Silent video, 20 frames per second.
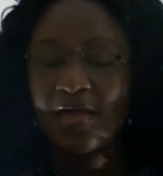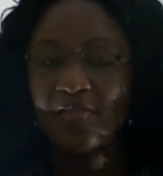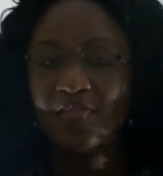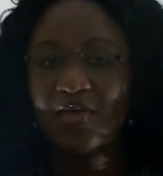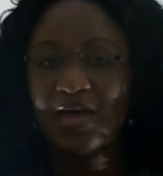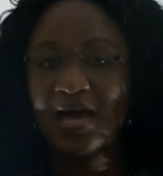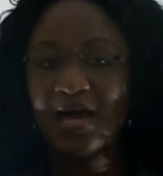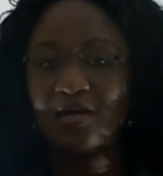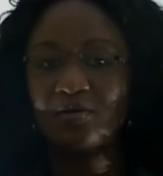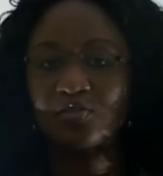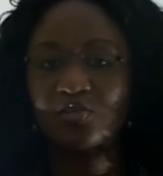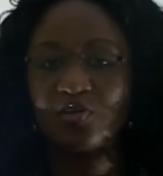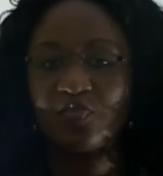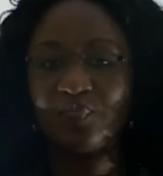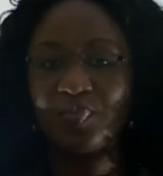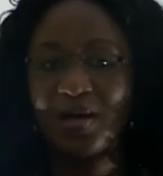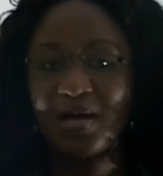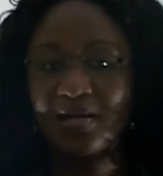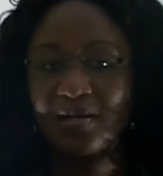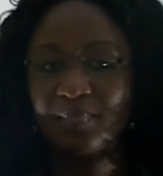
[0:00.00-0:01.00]
The House
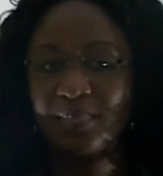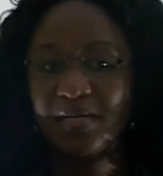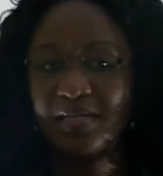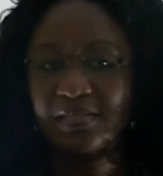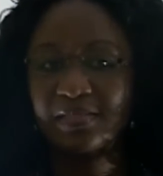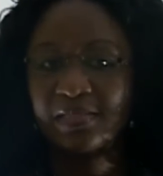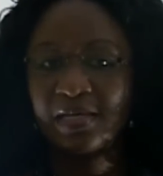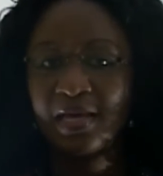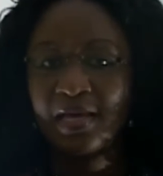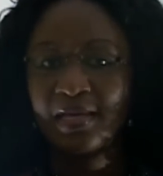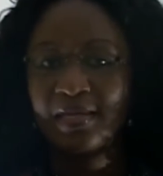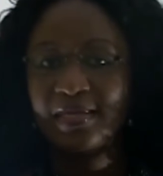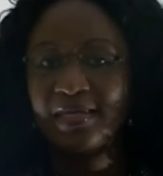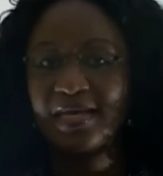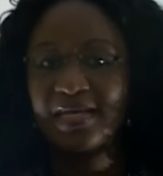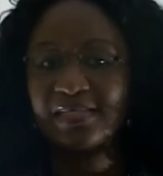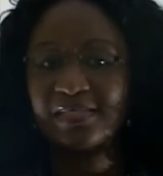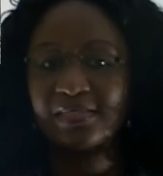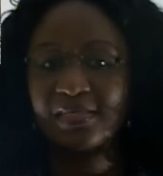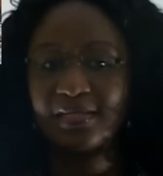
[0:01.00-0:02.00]
of Parliament
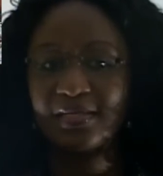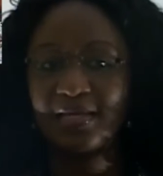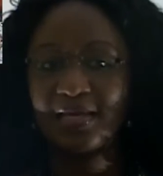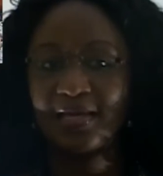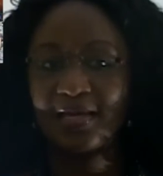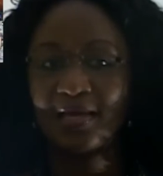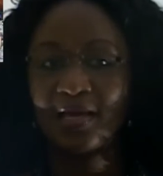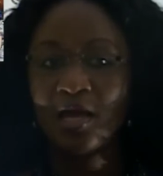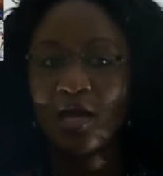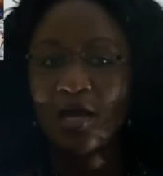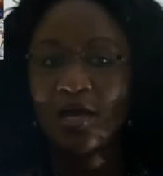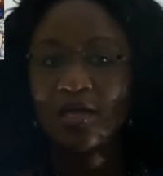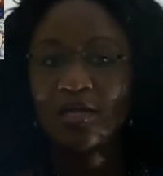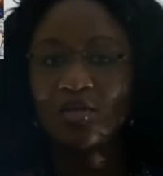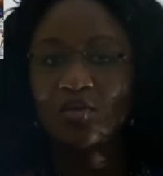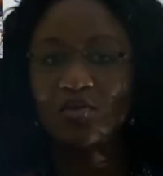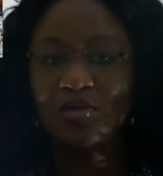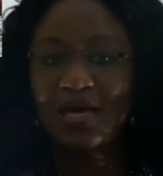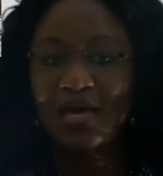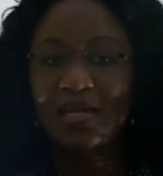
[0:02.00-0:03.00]
yesterday
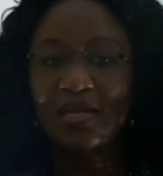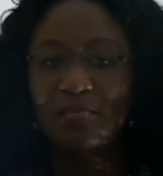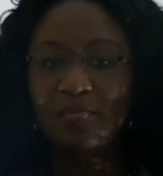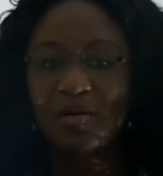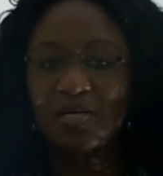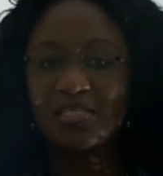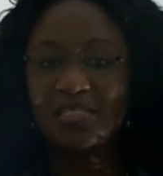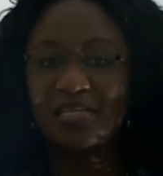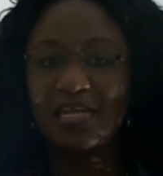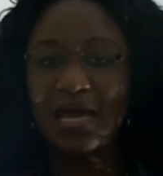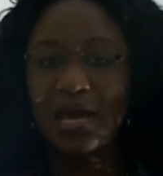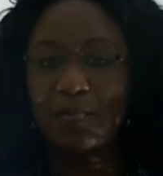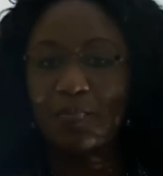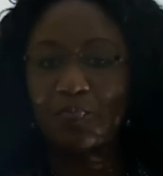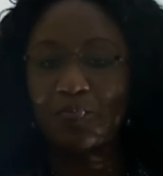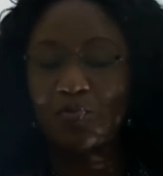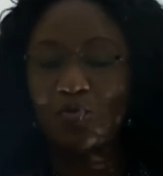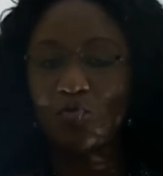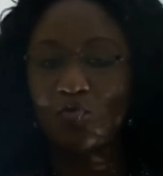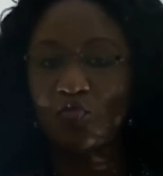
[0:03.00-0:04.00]
unanimously
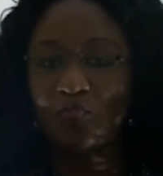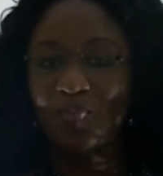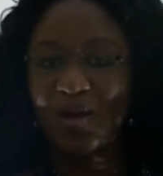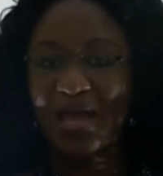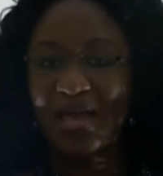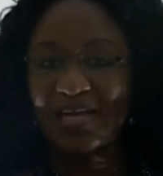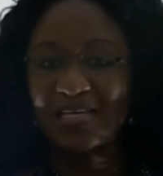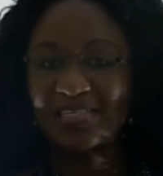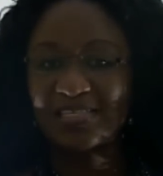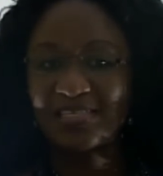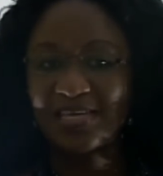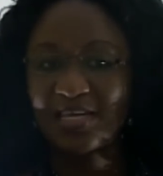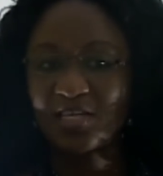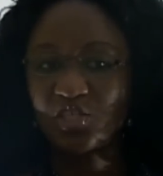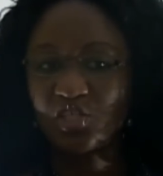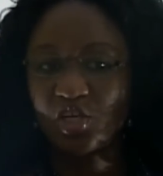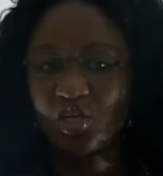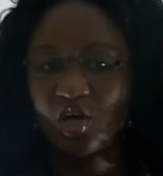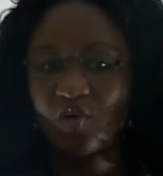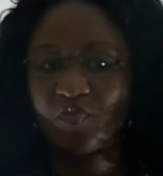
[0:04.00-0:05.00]
approved by
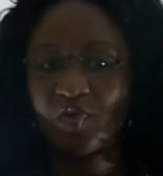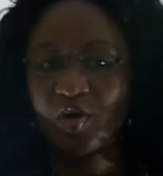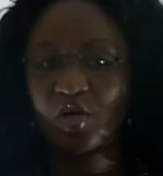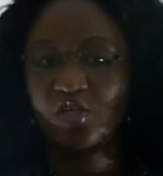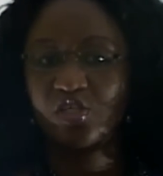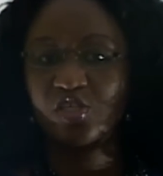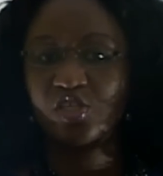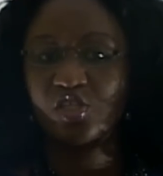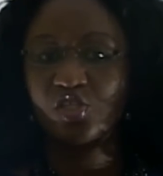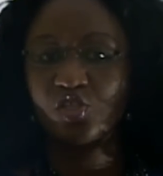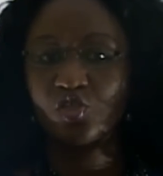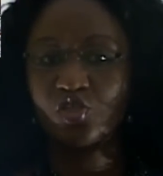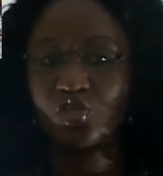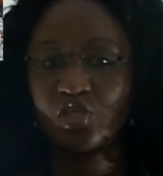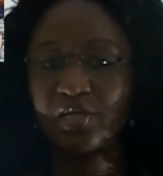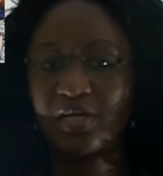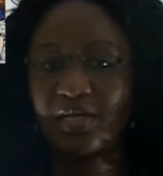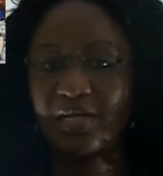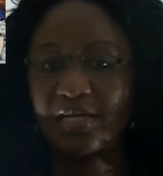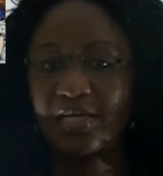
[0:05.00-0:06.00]
extension of a
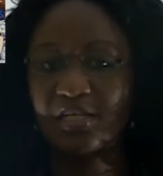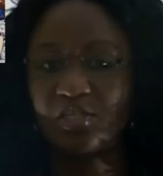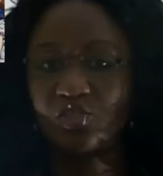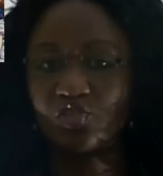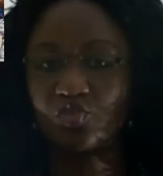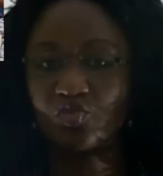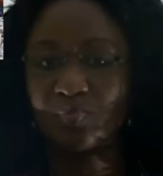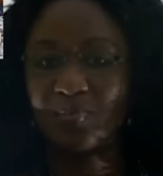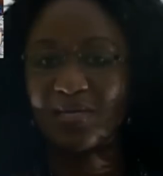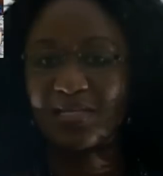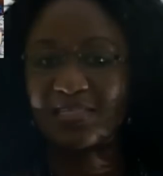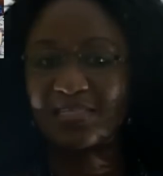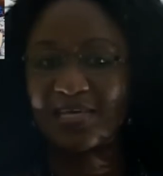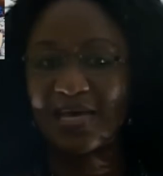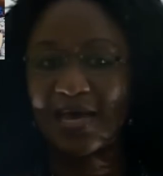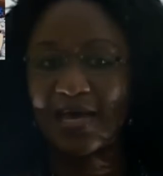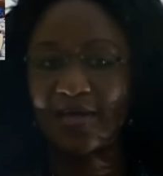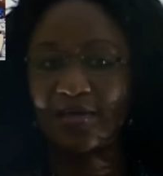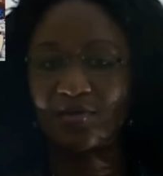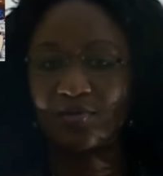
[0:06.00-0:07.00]
constitutional instrument
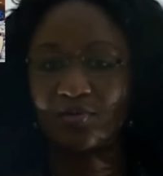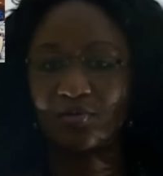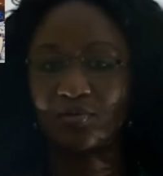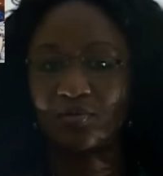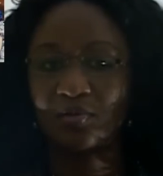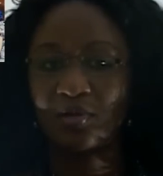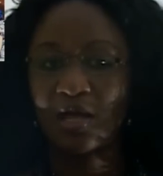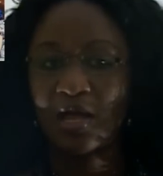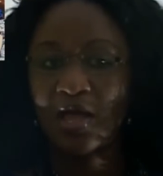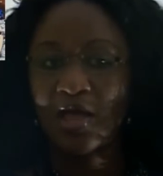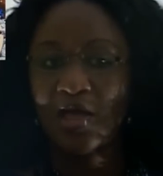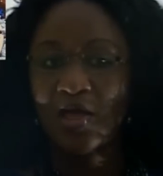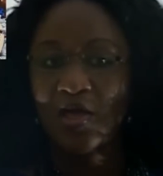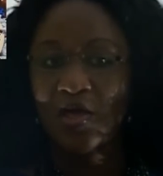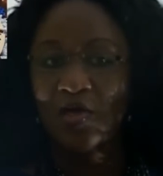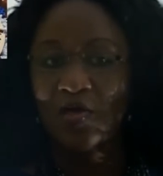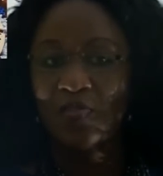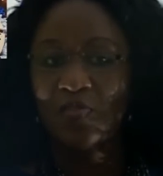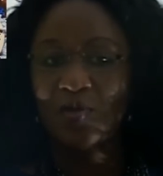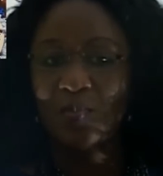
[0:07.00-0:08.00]
titled
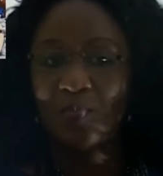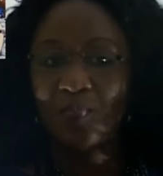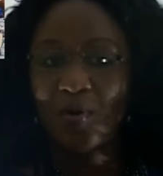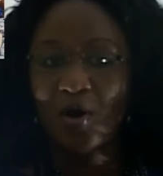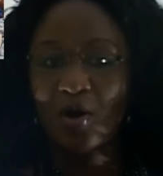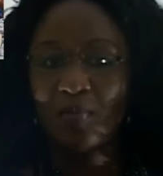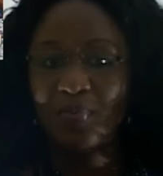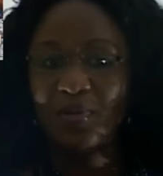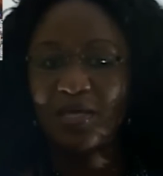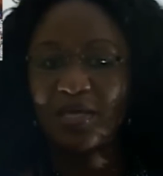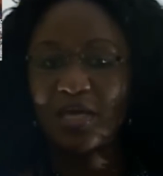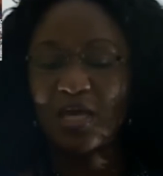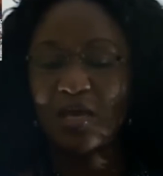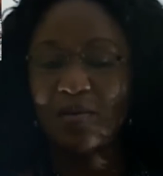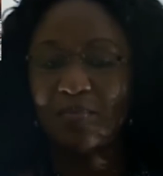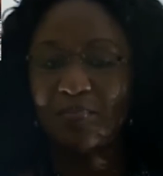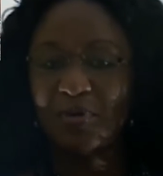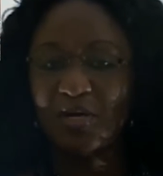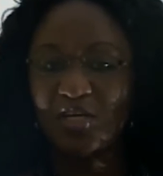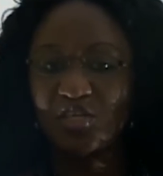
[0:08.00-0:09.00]
the Public
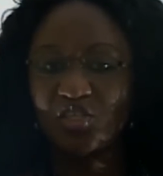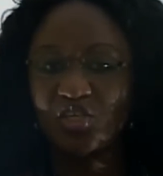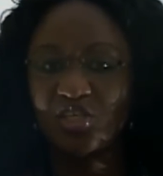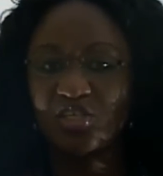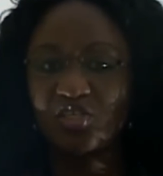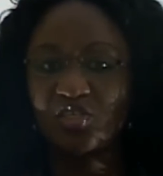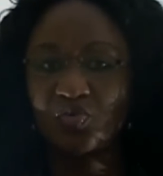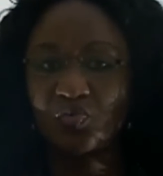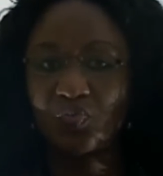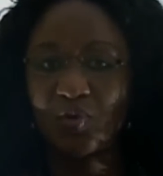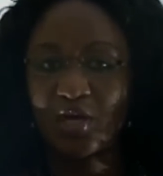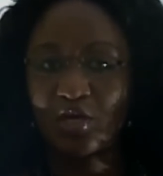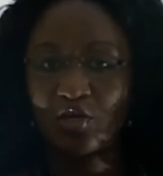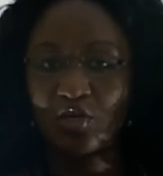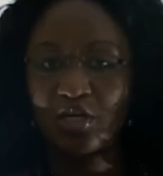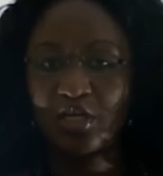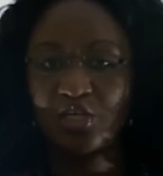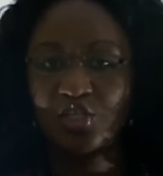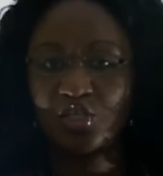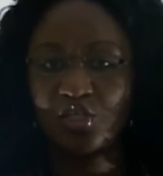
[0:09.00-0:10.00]
Emergency
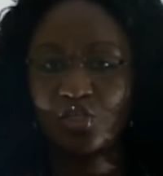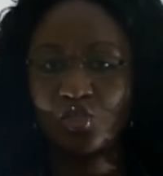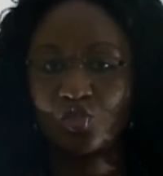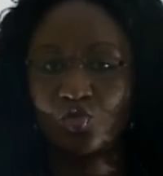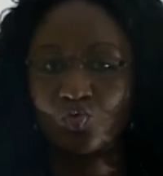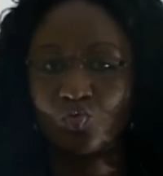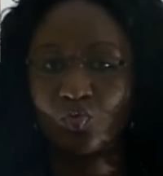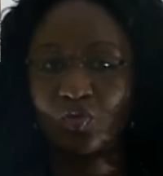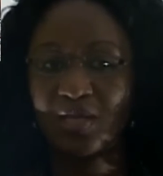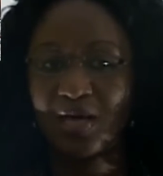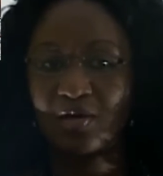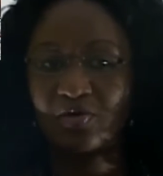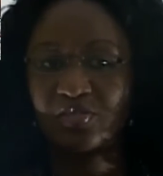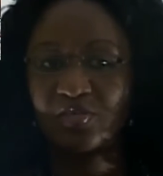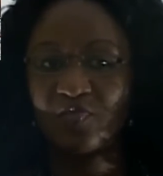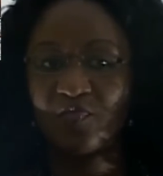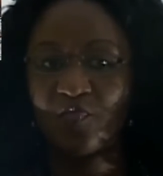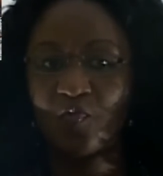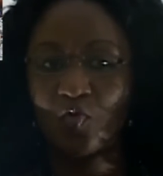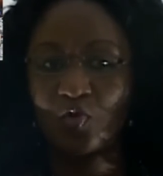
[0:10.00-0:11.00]
Regulations
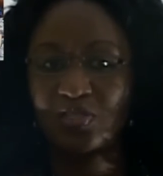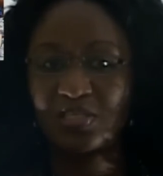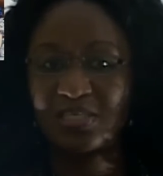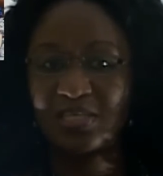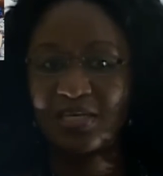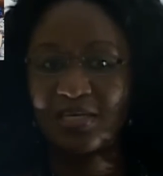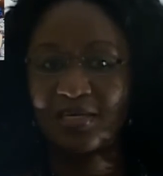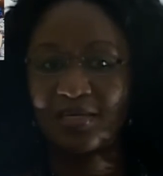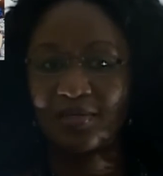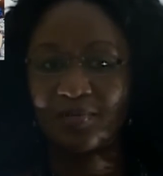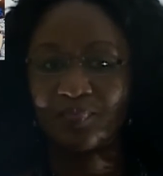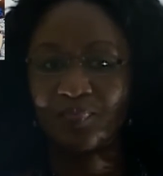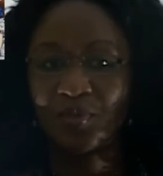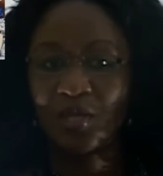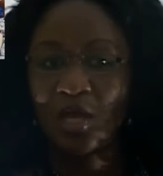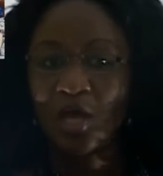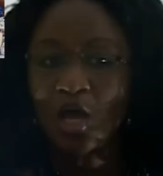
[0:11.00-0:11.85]
2014,